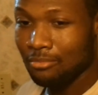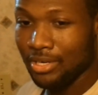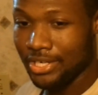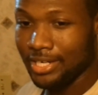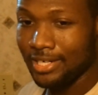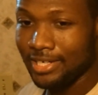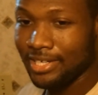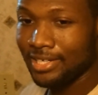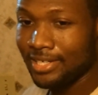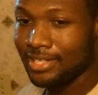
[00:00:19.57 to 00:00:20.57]
But
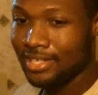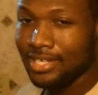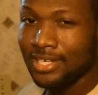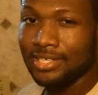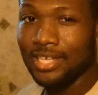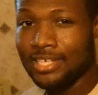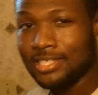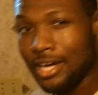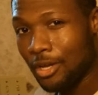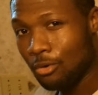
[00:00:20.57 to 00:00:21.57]
uh,
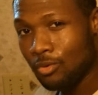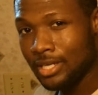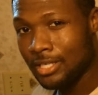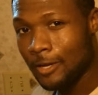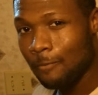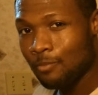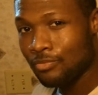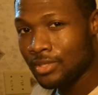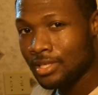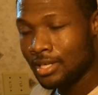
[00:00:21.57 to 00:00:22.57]
day's not over with yet.
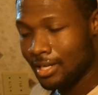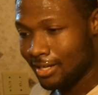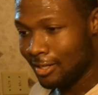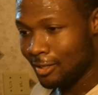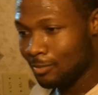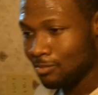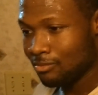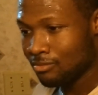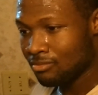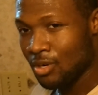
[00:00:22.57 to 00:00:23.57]
Um,
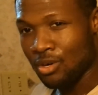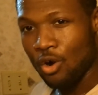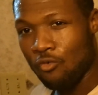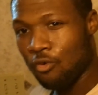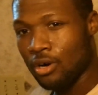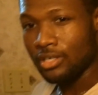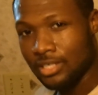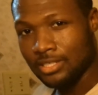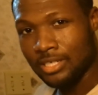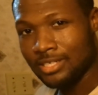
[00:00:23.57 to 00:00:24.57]
gonna go for a
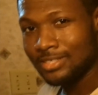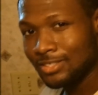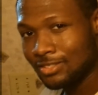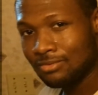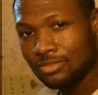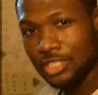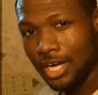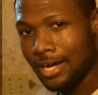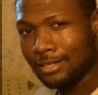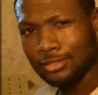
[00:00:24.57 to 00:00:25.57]
good
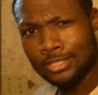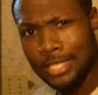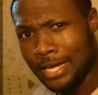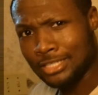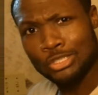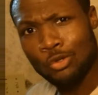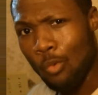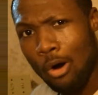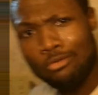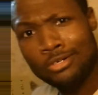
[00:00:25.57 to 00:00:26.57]
jog slash
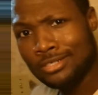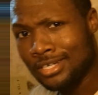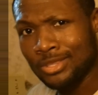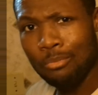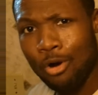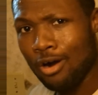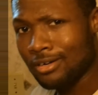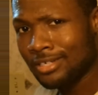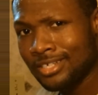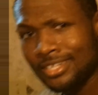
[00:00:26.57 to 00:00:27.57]
walk in the
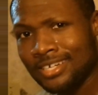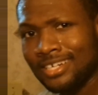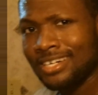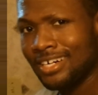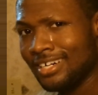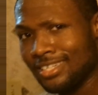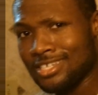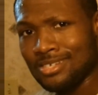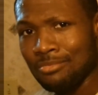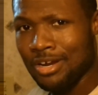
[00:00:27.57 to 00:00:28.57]
park, uh,
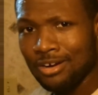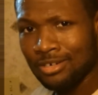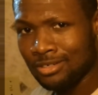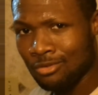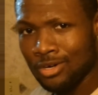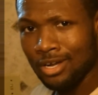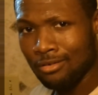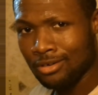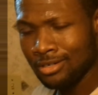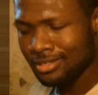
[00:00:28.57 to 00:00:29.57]
get some air or
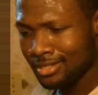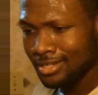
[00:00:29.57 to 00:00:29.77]
whatever.